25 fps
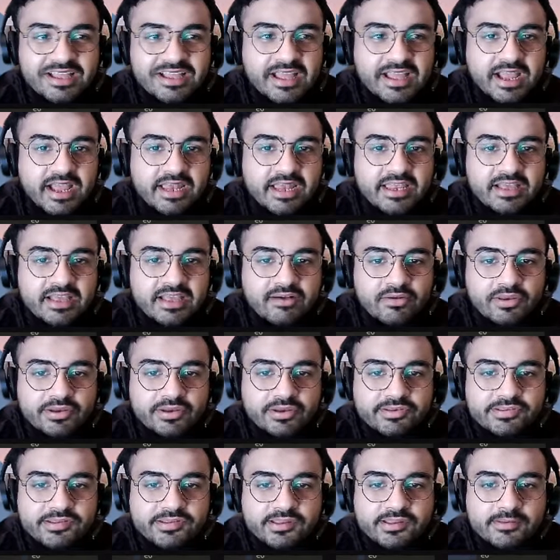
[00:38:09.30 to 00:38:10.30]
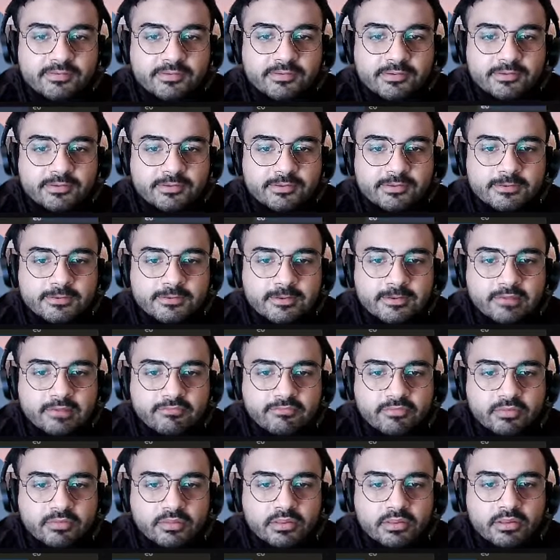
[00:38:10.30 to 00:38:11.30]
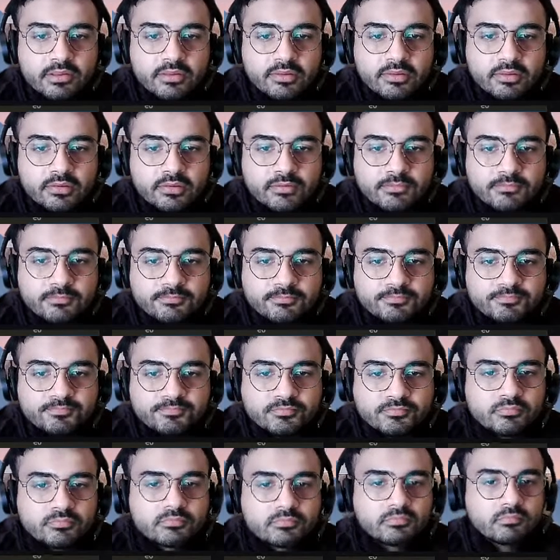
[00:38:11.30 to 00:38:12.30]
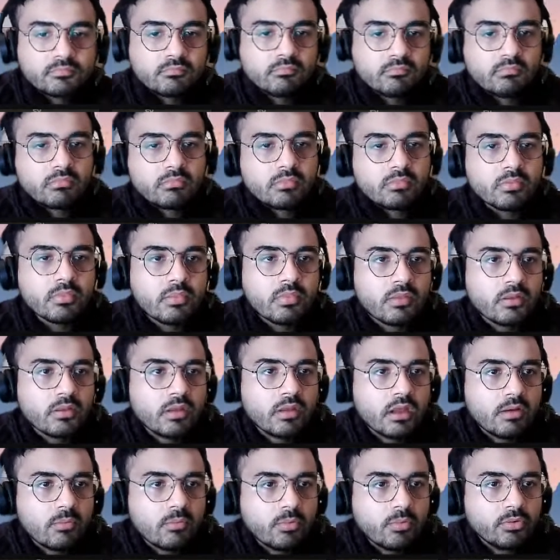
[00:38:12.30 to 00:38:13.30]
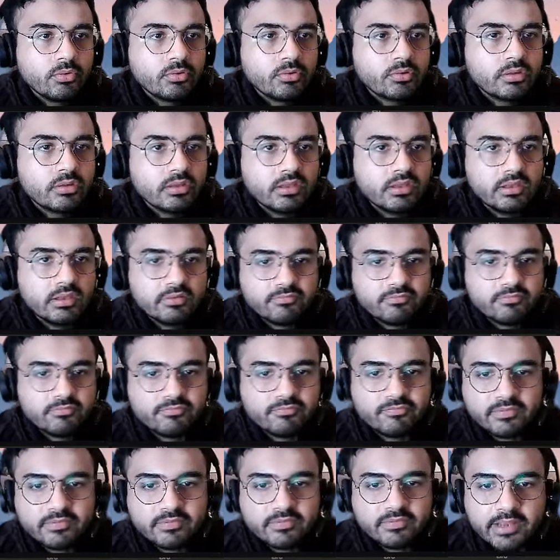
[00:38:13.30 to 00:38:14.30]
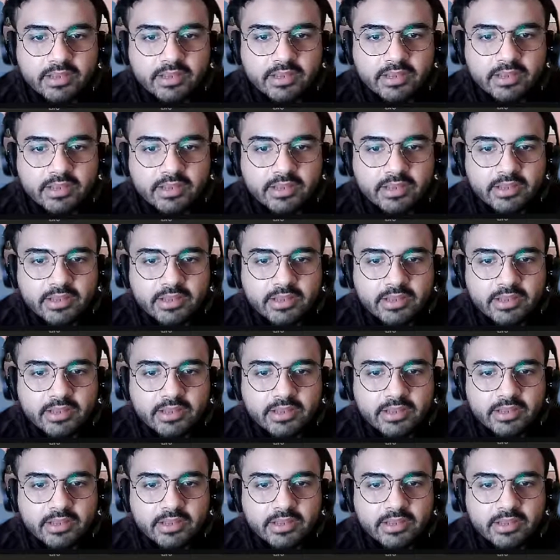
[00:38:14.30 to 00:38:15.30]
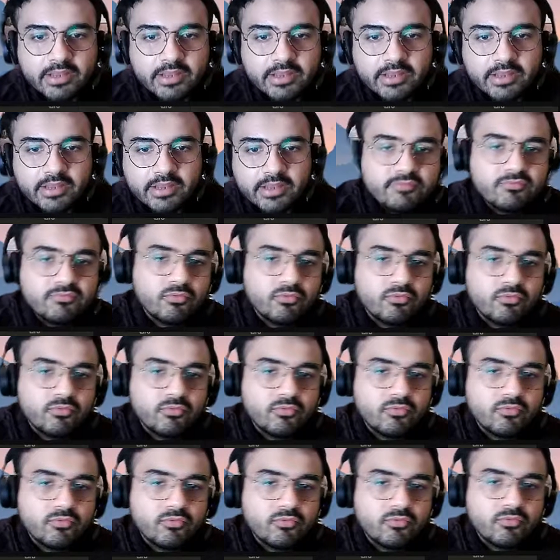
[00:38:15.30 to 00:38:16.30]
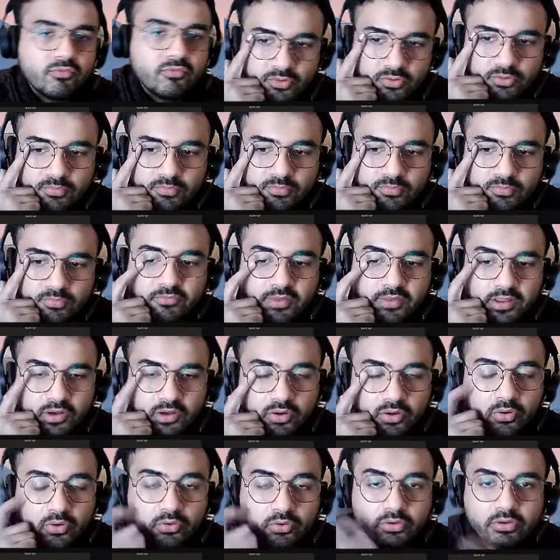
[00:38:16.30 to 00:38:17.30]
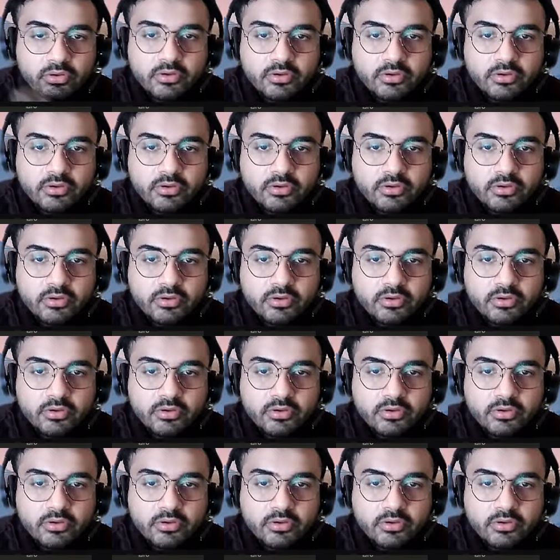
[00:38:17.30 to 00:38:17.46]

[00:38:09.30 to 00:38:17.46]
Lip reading: Anyhow, let's see. With this, I want to see if 94 is a good move here or not.